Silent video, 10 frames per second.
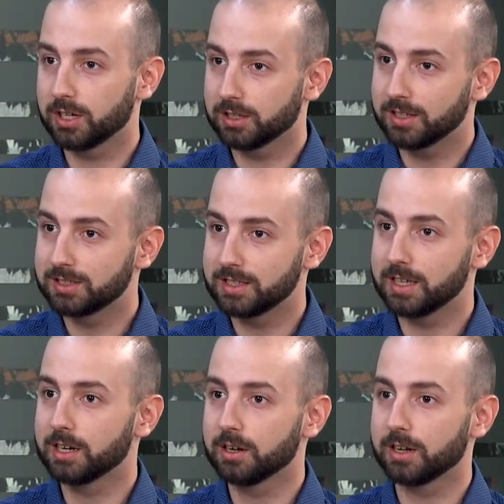This
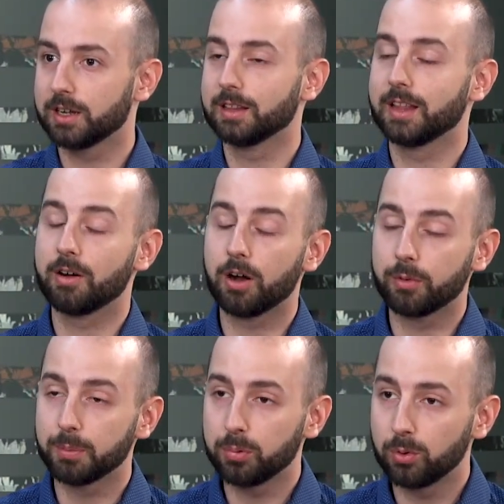year, there are
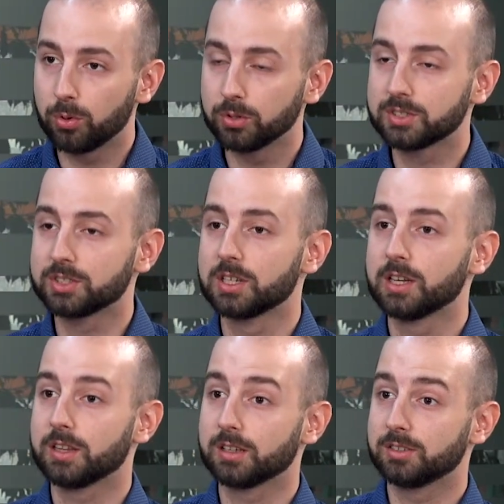reports
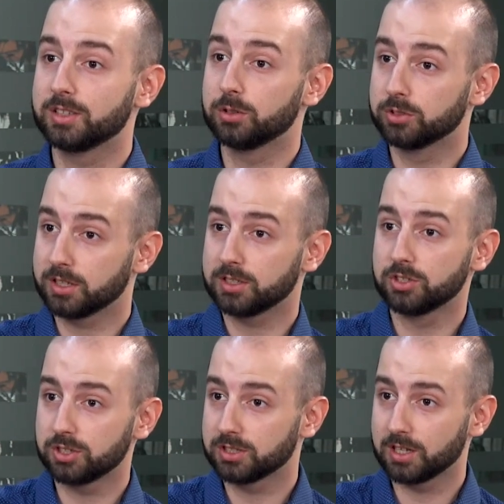that the deal
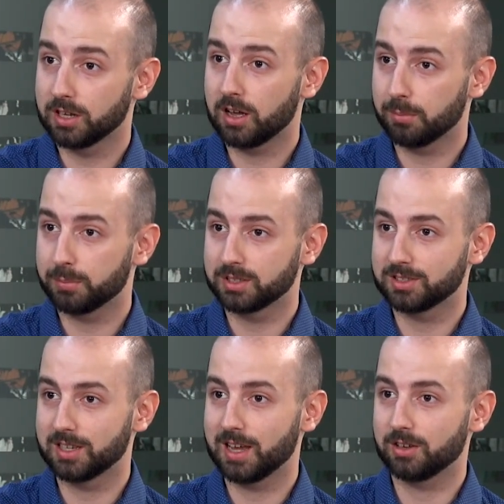doesn't just encompass
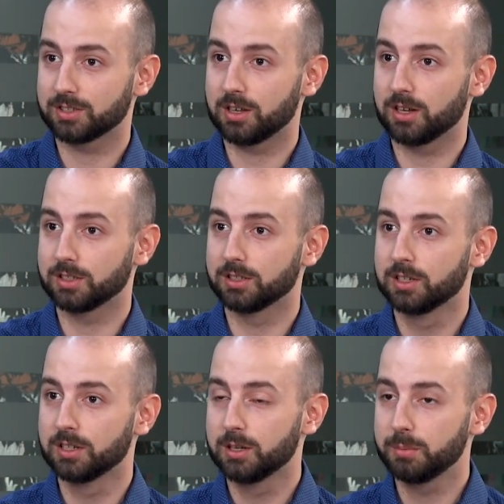the Cow's Garden,
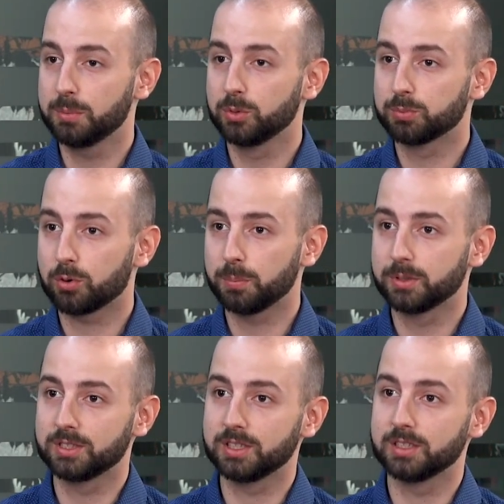people's
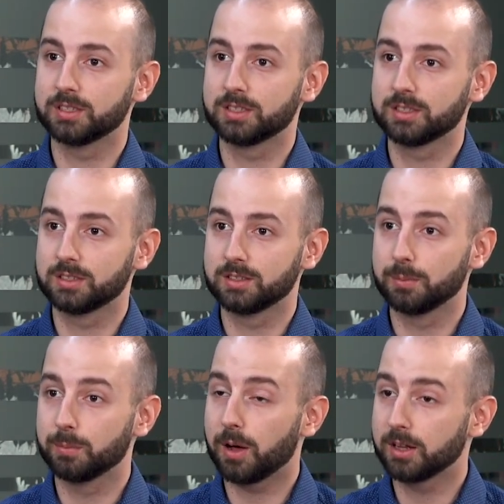properties,
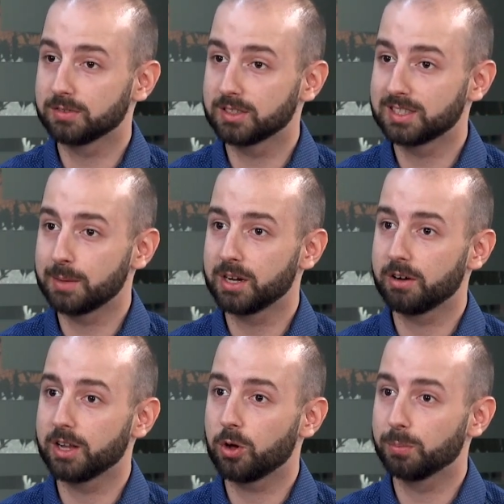parts of the
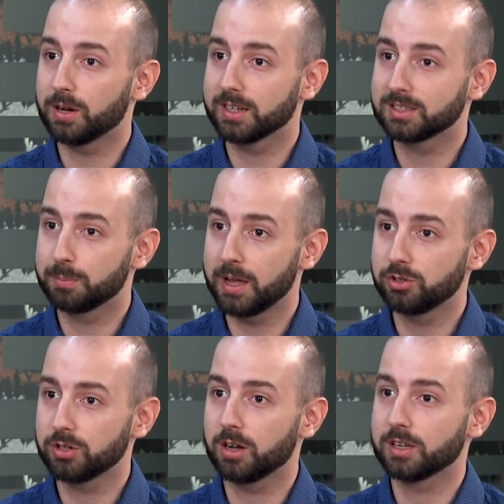seminary complex, the
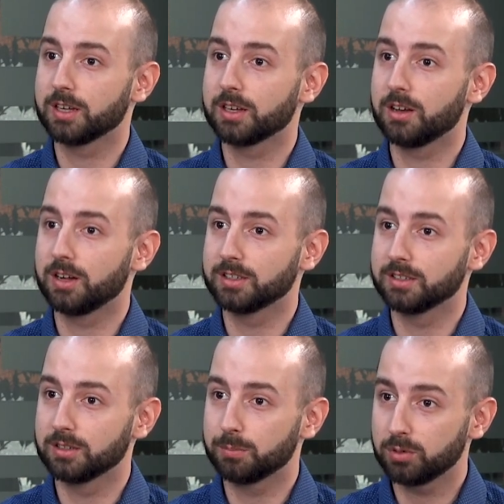Patriarchate
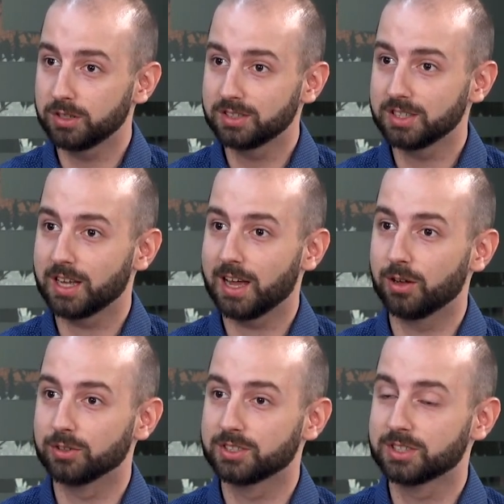Garden, the printing
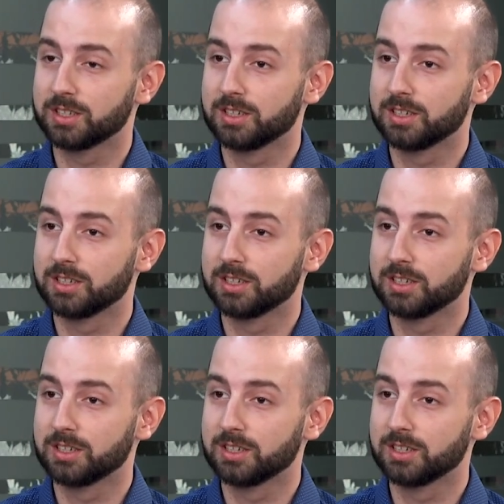house.